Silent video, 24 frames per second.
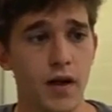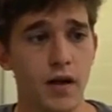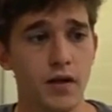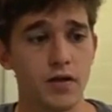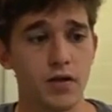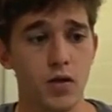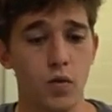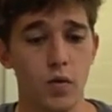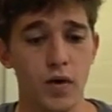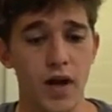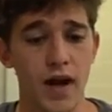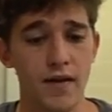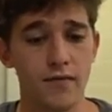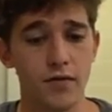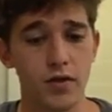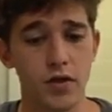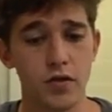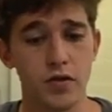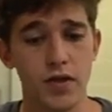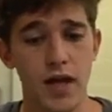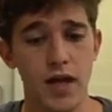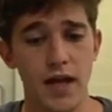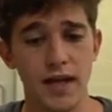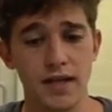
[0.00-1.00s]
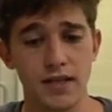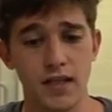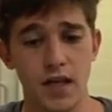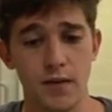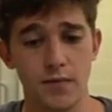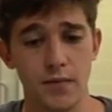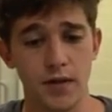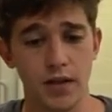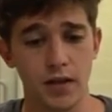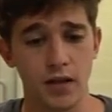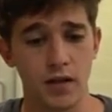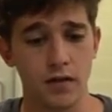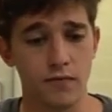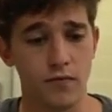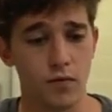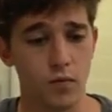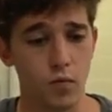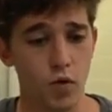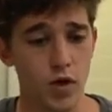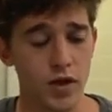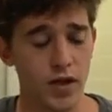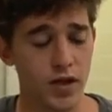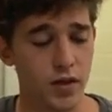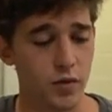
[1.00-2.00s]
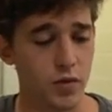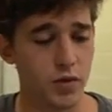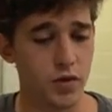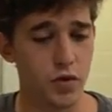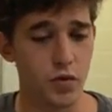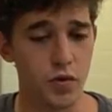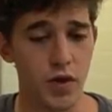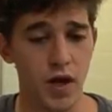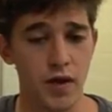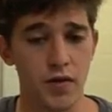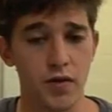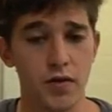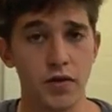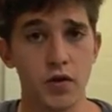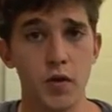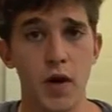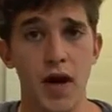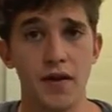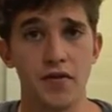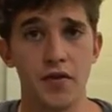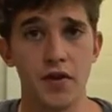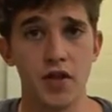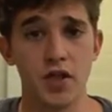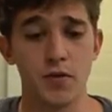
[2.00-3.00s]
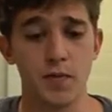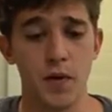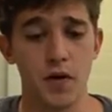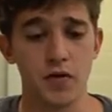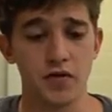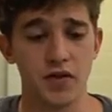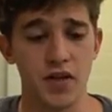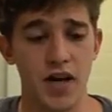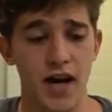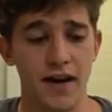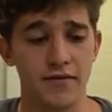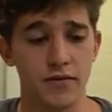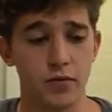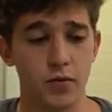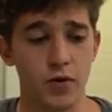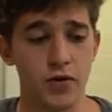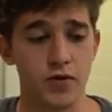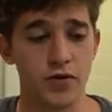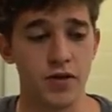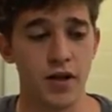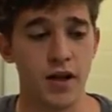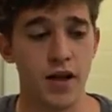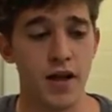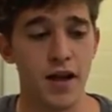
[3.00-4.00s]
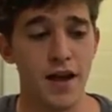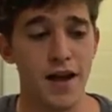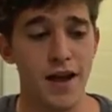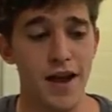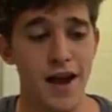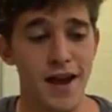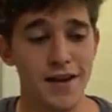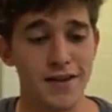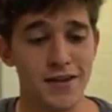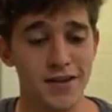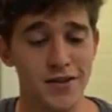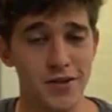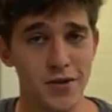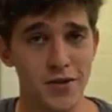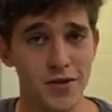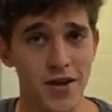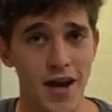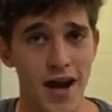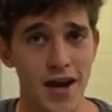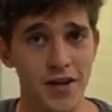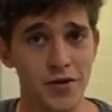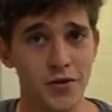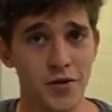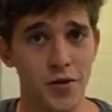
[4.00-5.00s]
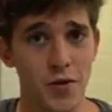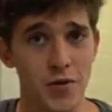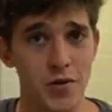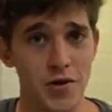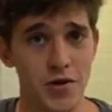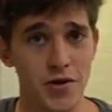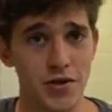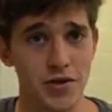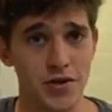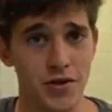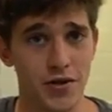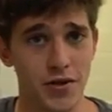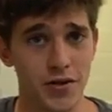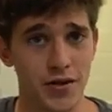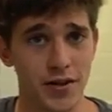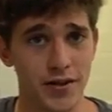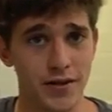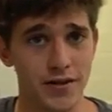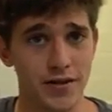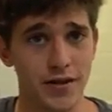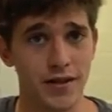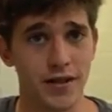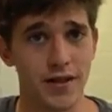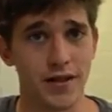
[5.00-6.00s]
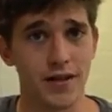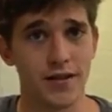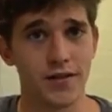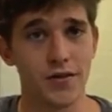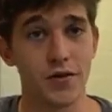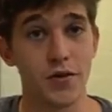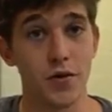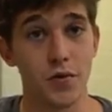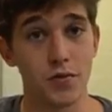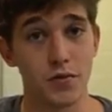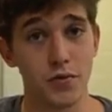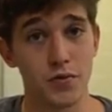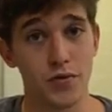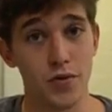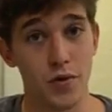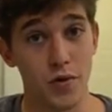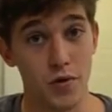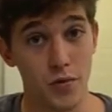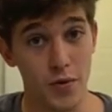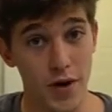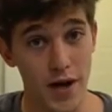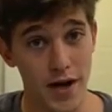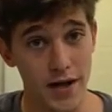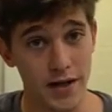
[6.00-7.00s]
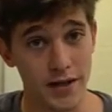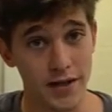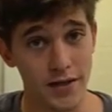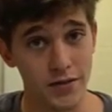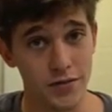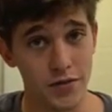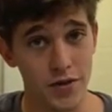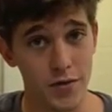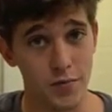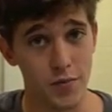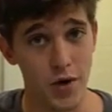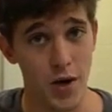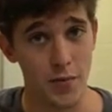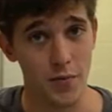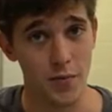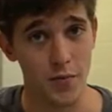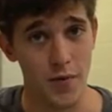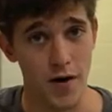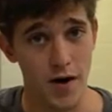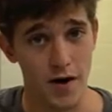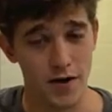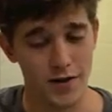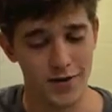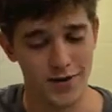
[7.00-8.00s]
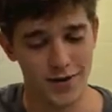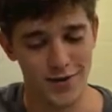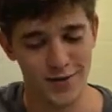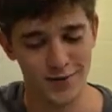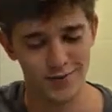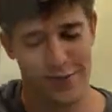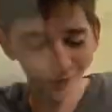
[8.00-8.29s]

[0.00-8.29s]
So whenever you take something from one liquid to another, you have to dispose it afterwards. And to do that, you're going to discern it. You're going to throw it away to the proper box.